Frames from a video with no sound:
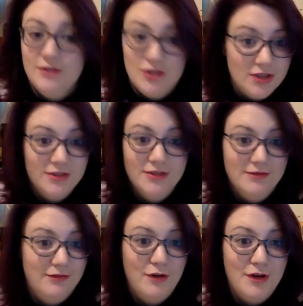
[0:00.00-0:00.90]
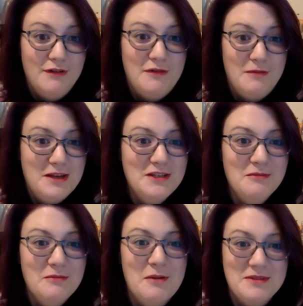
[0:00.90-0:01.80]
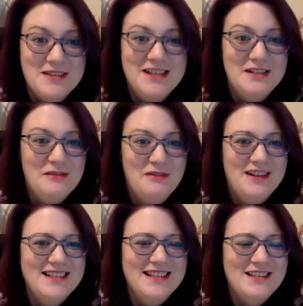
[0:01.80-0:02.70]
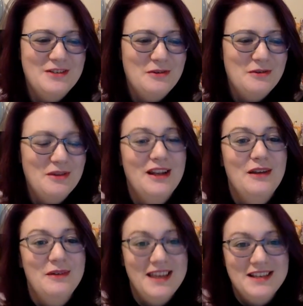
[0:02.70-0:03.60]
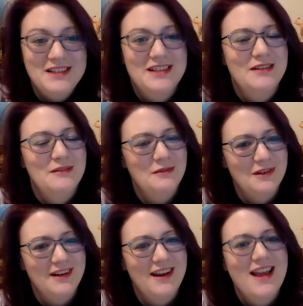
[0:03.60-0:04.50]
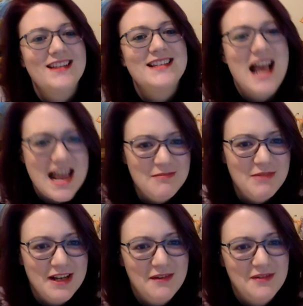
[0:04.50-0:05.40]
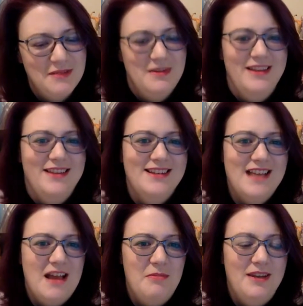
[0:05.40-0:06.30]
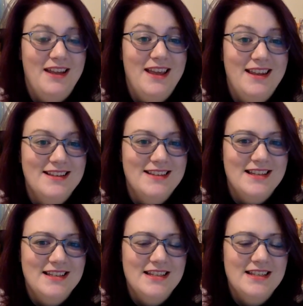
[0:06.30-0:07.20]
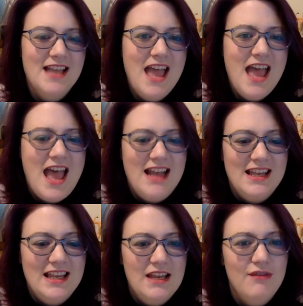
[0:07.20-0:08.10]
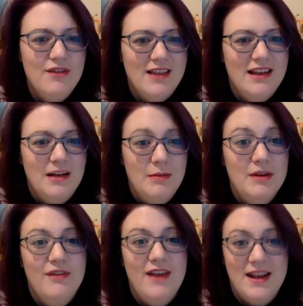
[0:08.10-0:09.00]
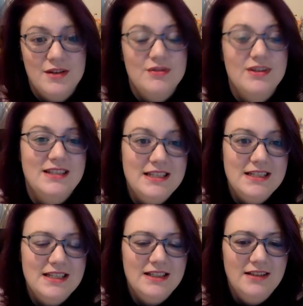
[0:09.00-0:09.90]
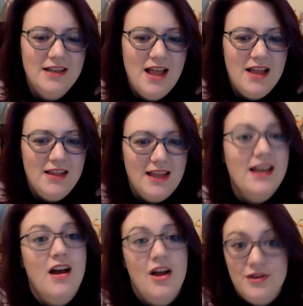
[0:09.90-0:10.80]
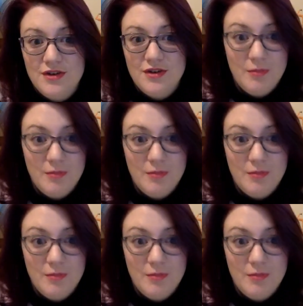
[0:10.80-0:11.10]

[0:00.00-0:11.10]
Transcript: Just for your information, prepositional phrases show the location or timing of something that is happening in a sentence and can give you that little bit of extra detail, like under the